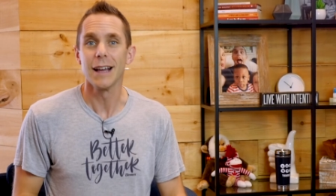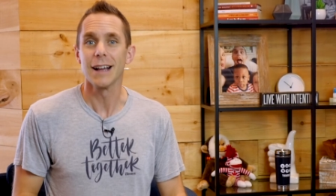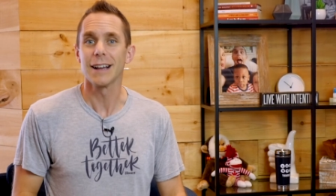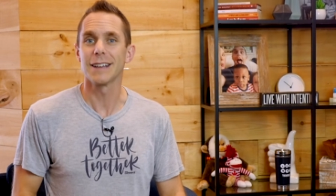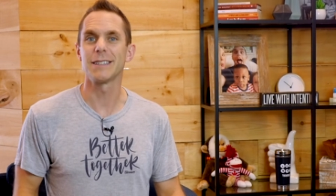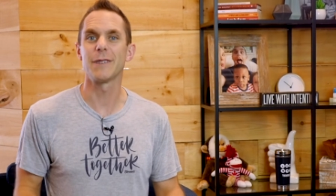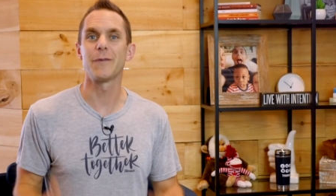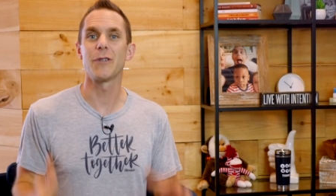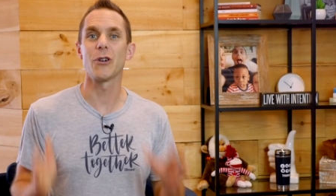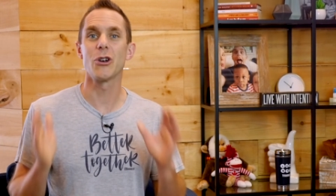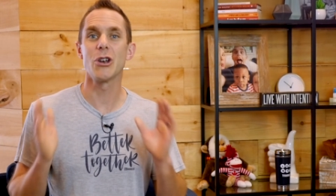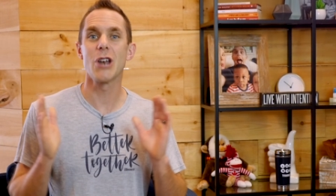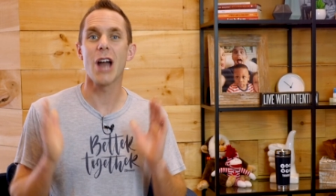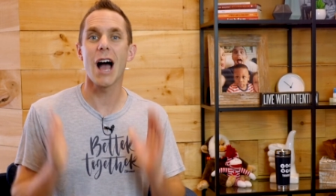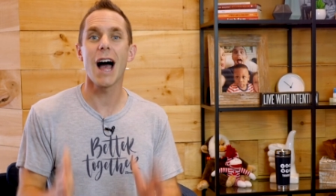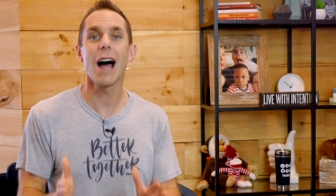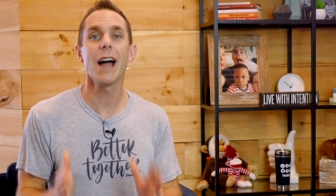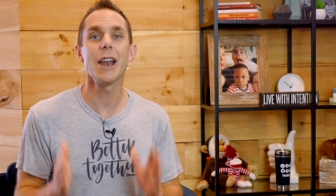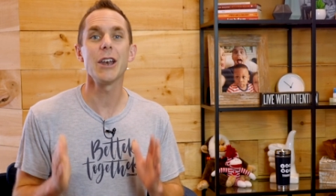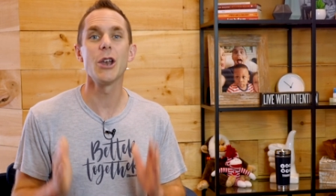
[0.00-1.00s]
Because if you're
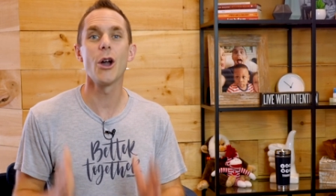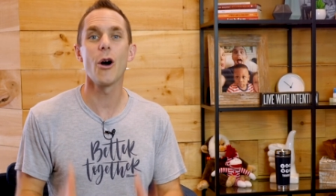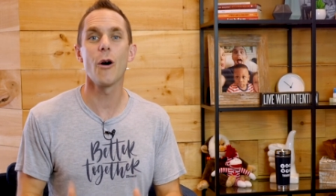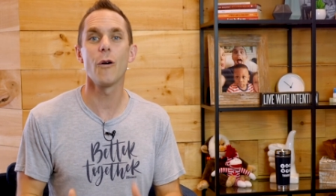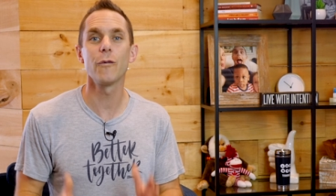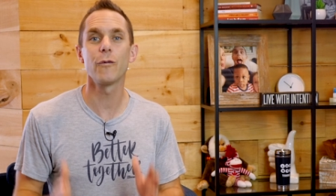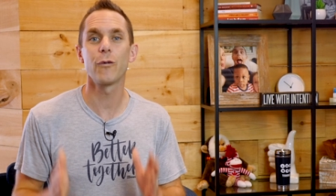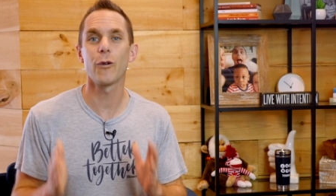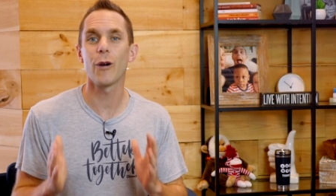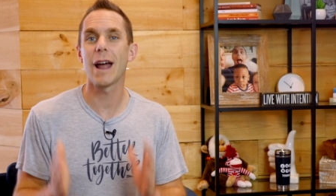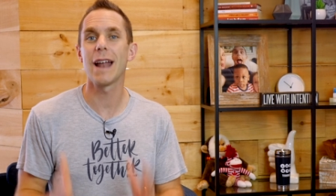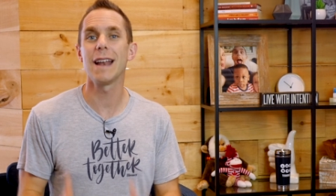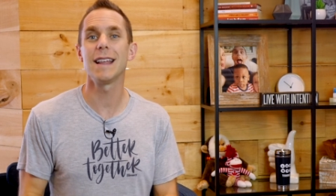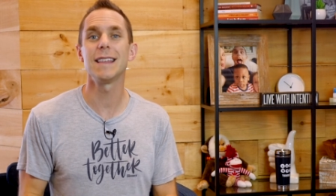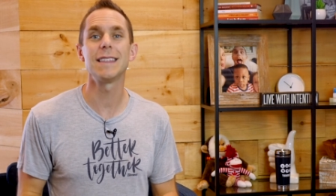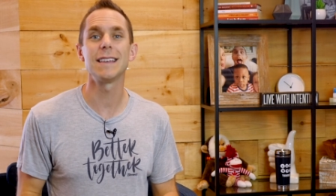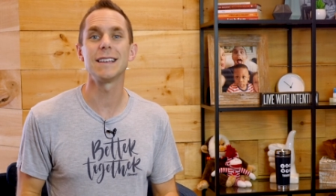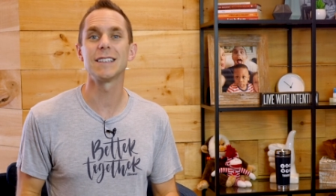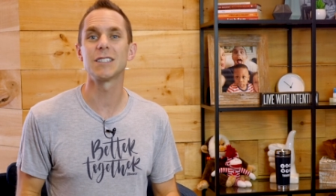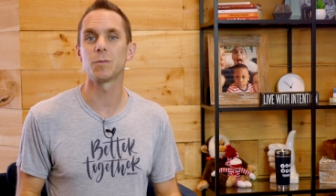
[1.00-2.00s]
not known for
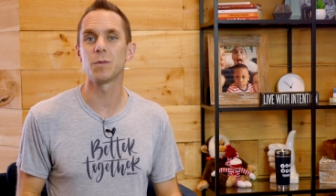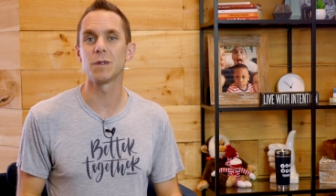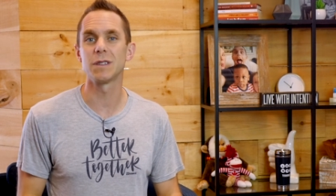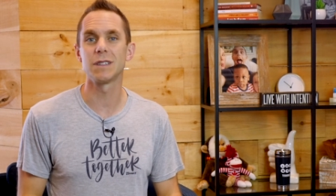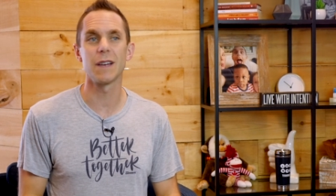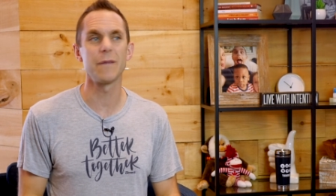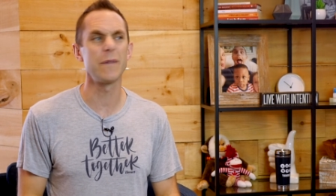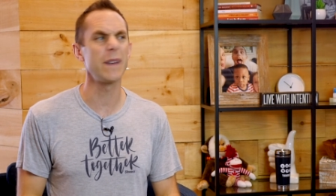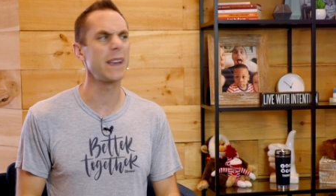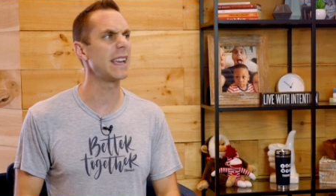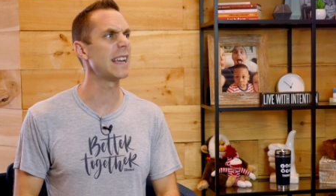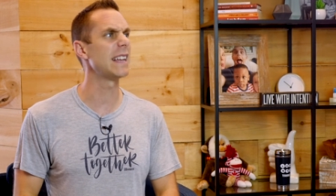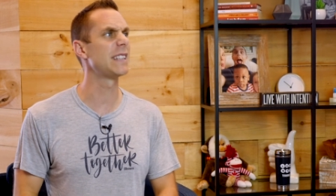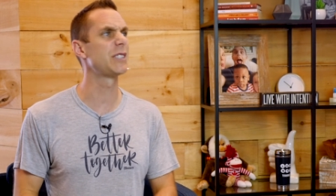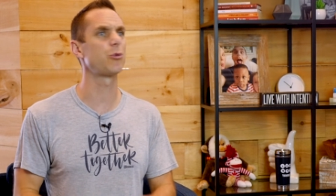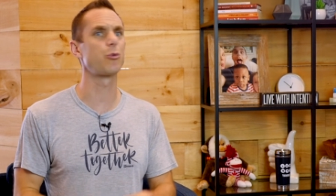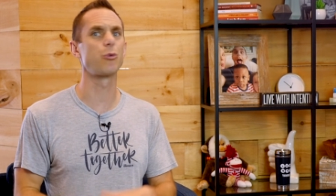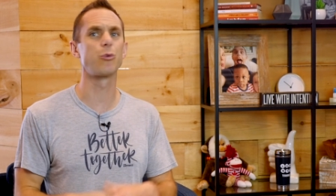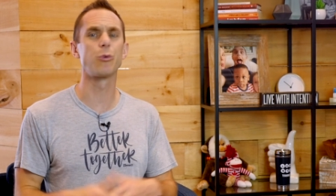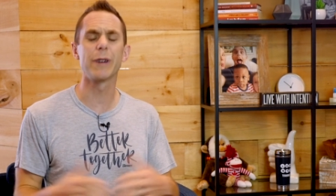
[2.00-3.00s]
anything specific,
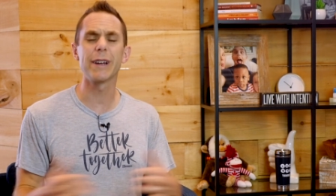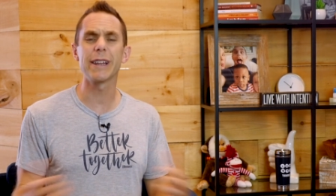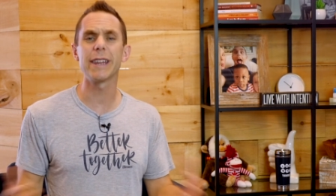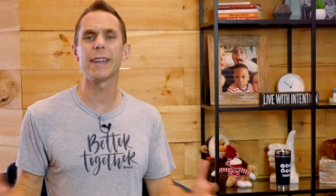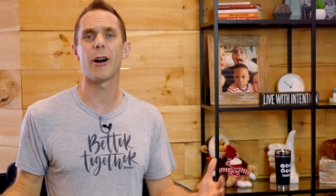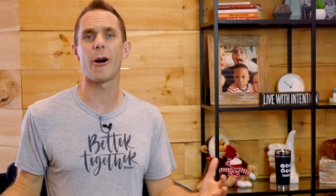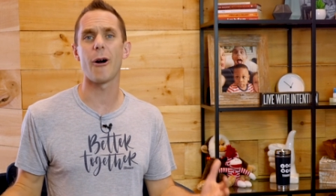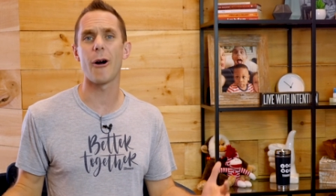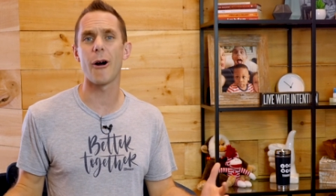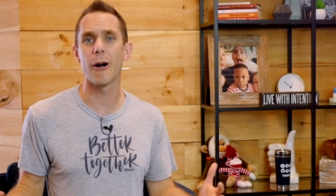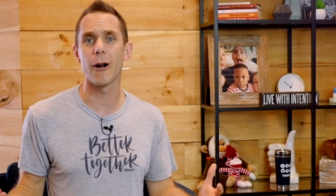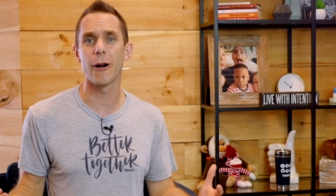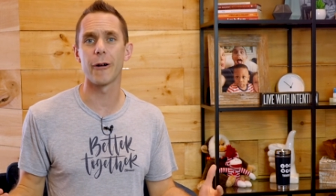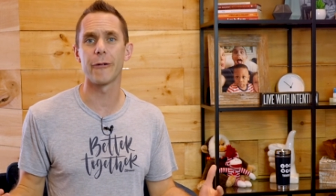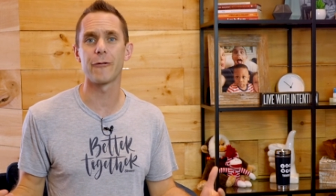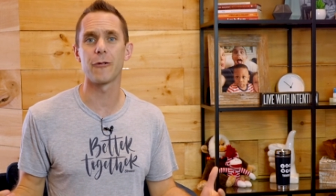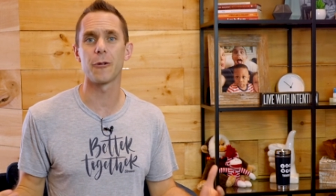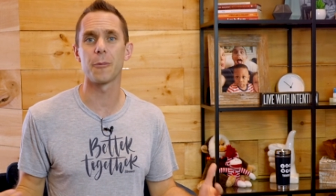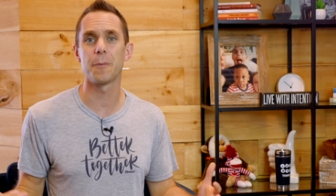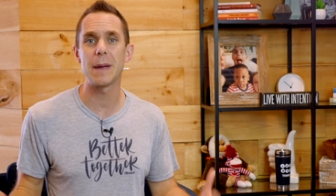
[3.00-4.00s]
it's really
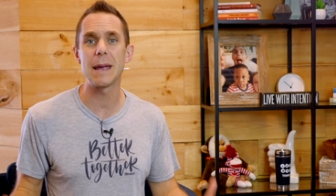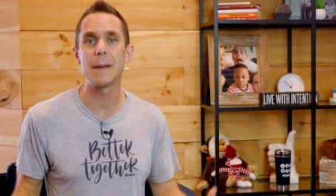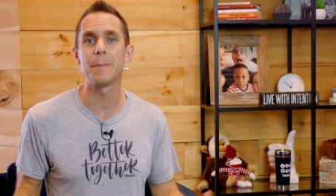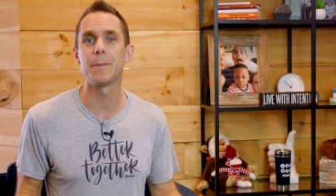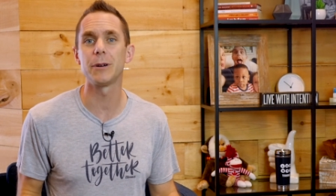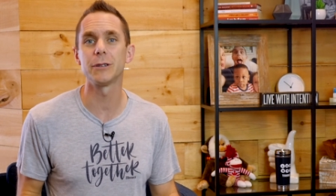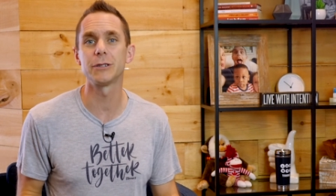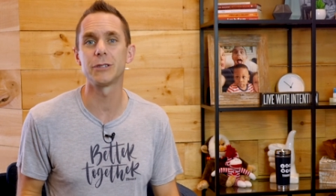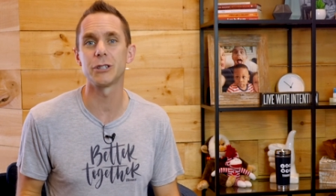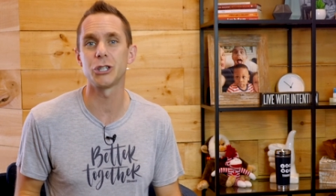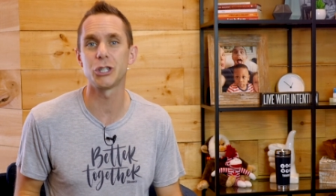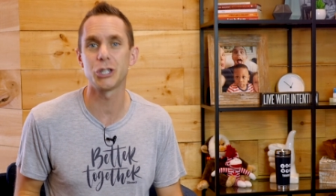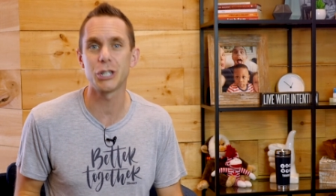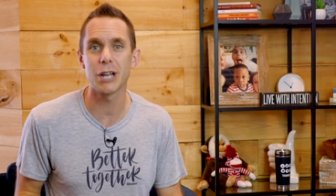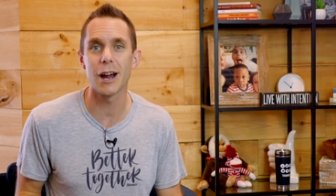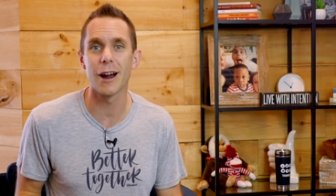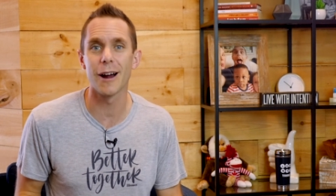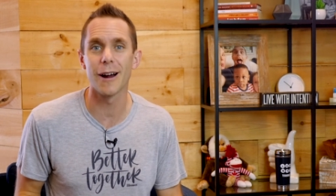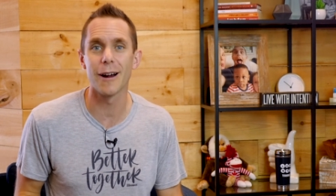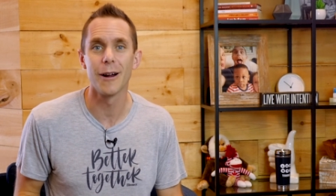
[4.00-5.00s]
hard for people to
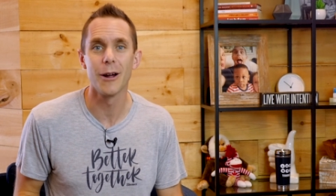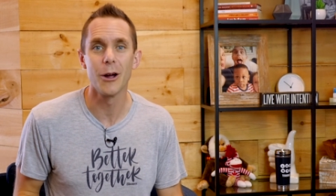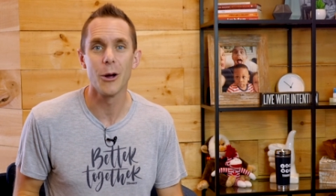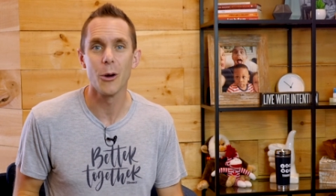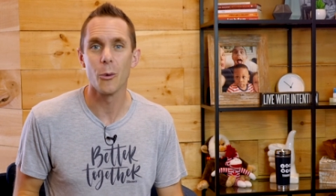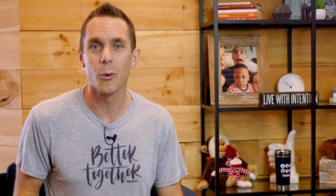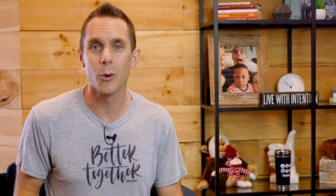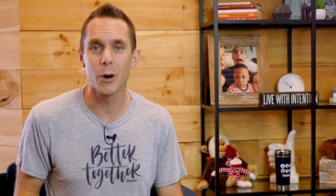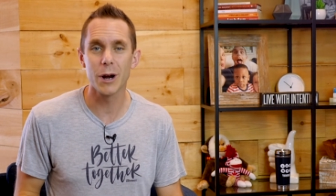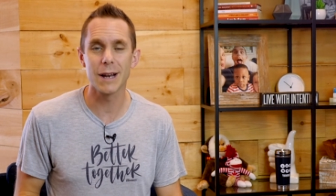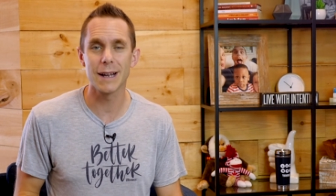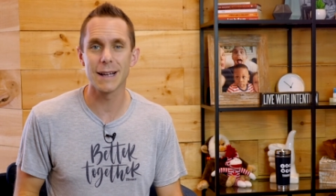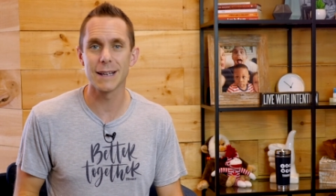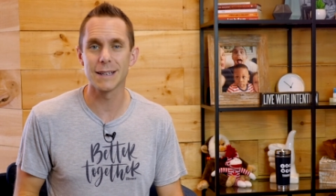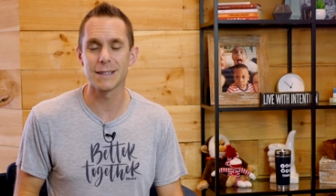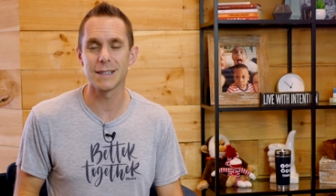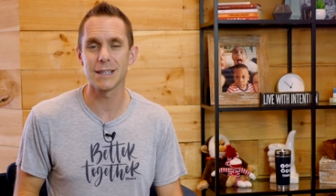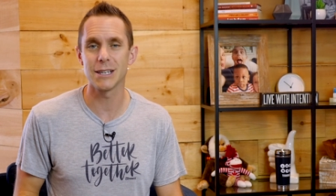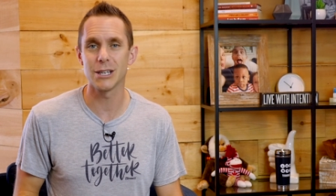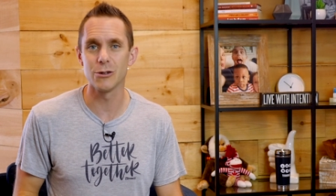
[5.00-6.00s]
share what it
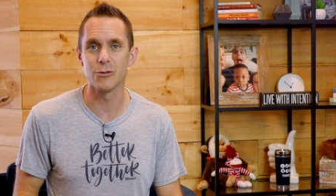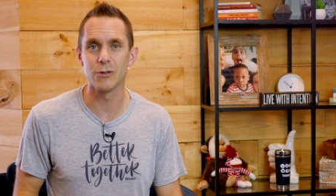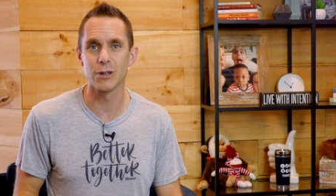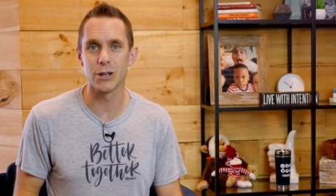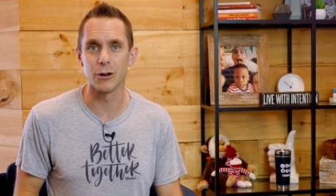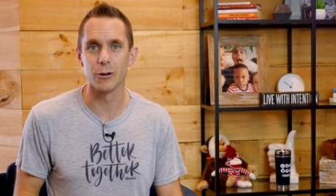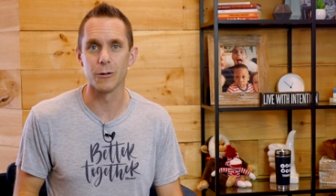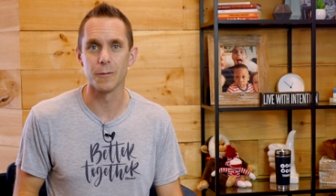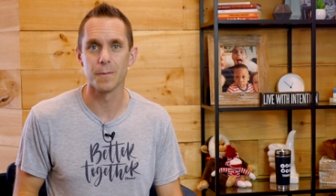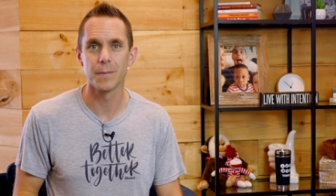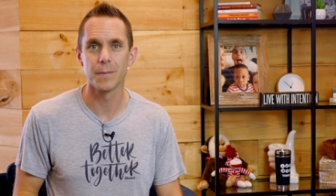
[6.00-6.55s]
is that you do.